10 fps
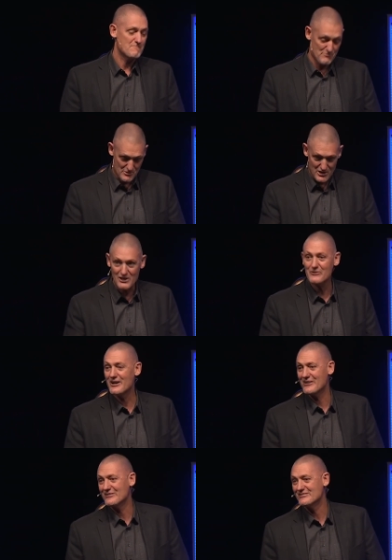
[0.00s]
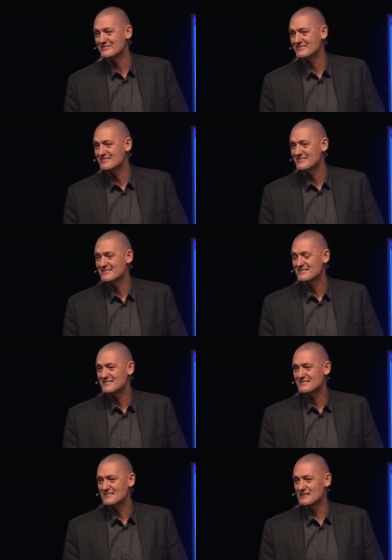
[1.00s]
from Colorado,
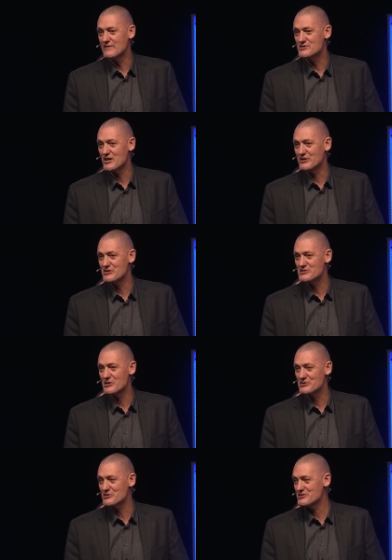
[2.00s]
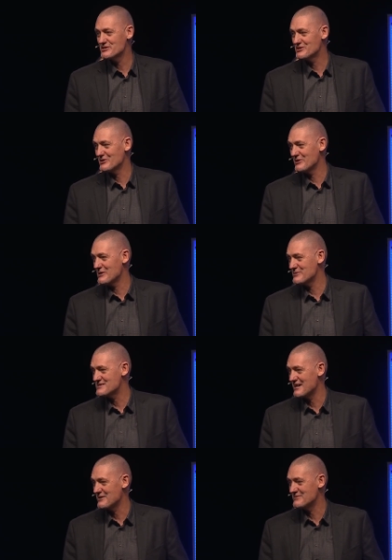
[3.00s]
lives on her Social Security
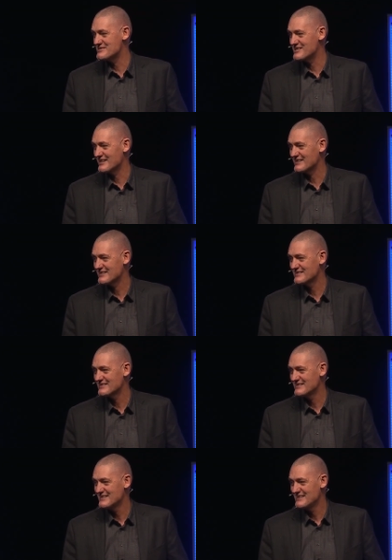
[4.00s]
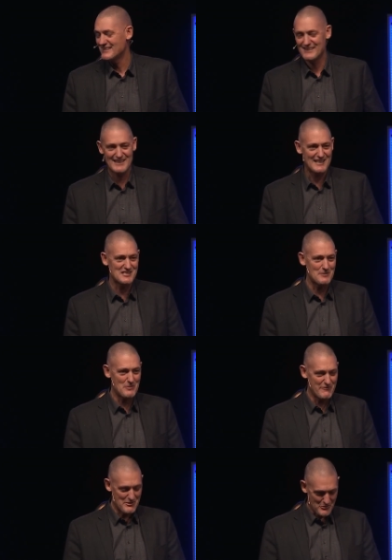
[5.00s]
retirement check, gets up
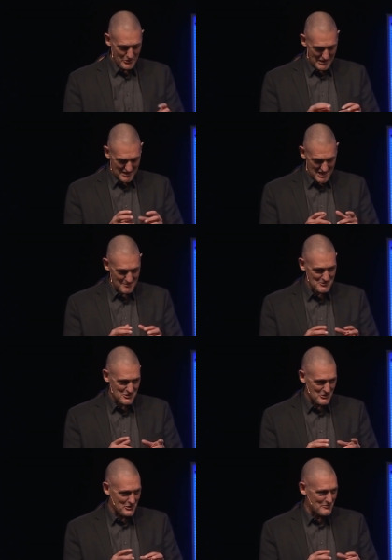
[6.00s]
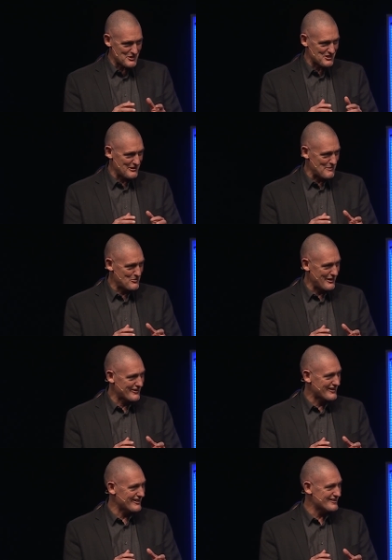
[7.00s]
every morning, thumbs through her missionary
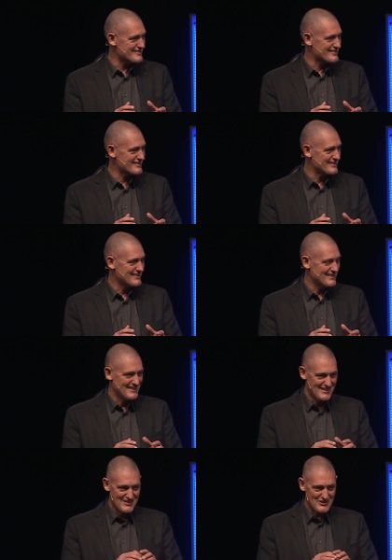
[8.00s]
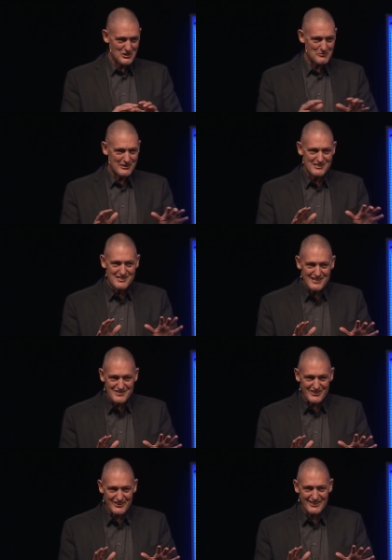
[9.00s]
prayer cards. Nobody
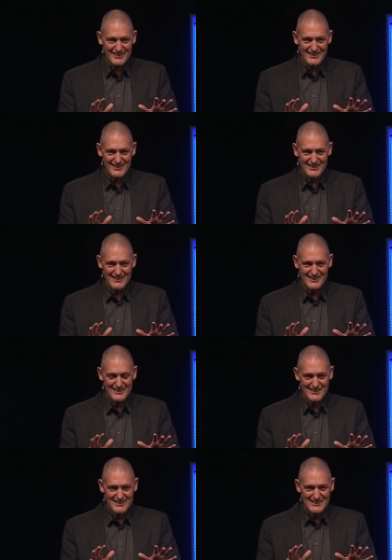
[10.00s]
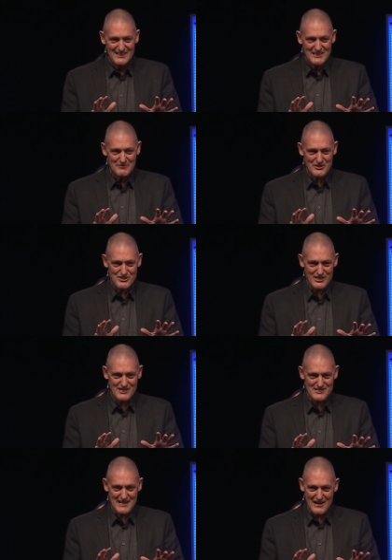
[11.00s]
sees her, but
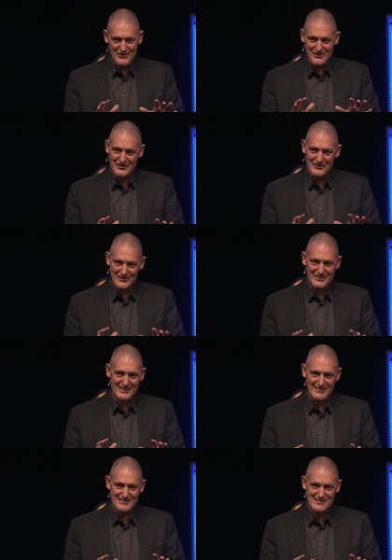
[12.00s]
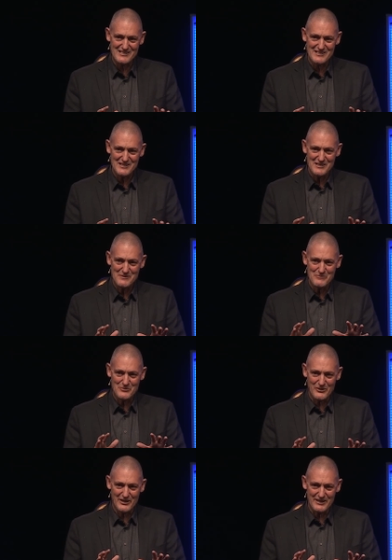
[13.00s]
she's down on her knees
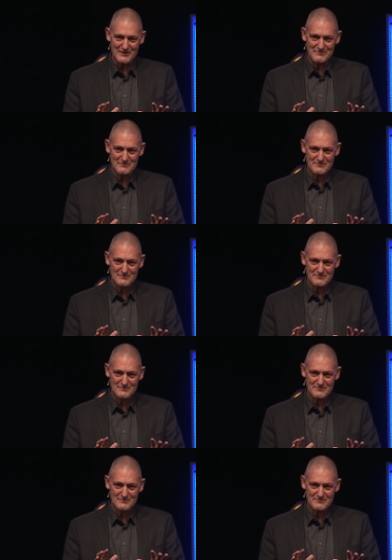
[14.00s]
praying.